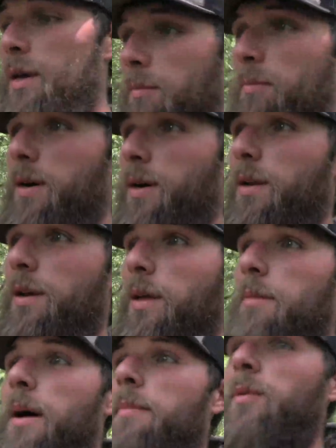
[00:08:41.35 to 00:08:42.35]
But
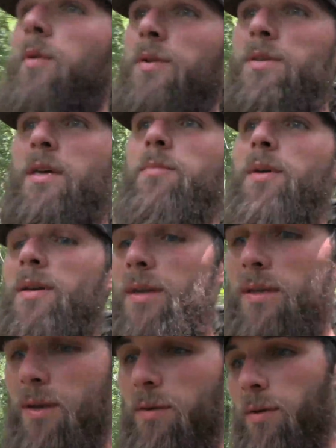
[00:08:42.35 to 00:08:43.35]
that might be one of the same pigs I
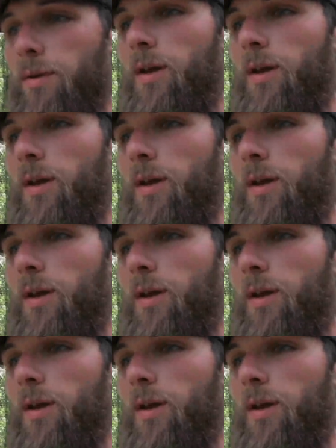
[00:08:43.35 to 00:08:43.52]
saw the other